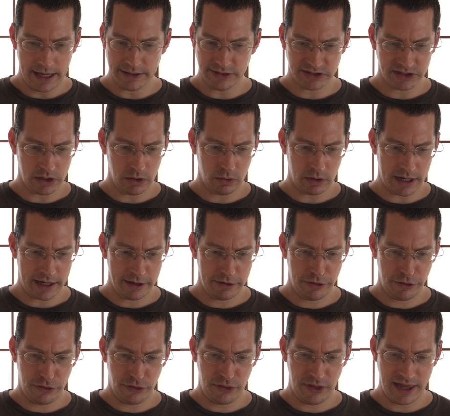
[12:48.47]
so I
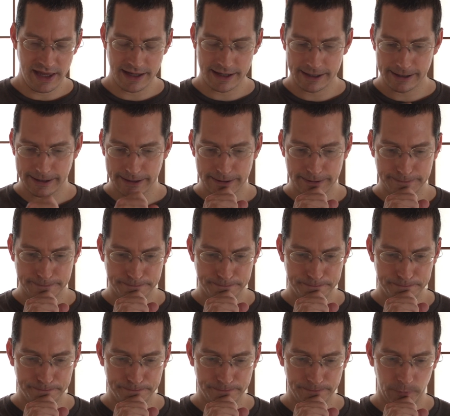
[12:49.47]
think
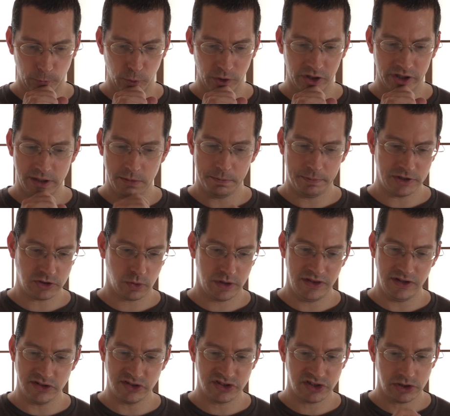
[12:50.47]
really between
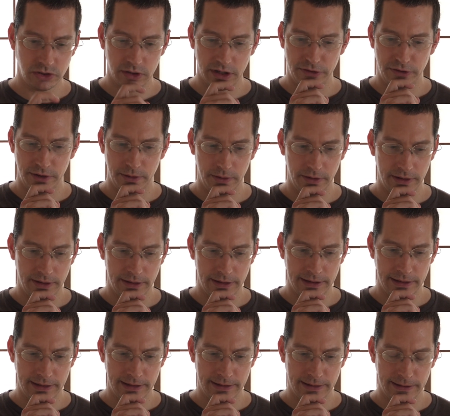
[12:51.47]
these two, I think
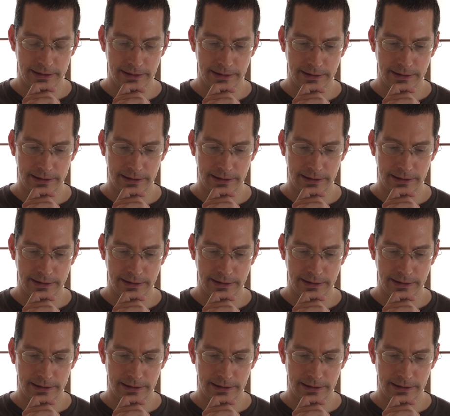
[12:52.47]
the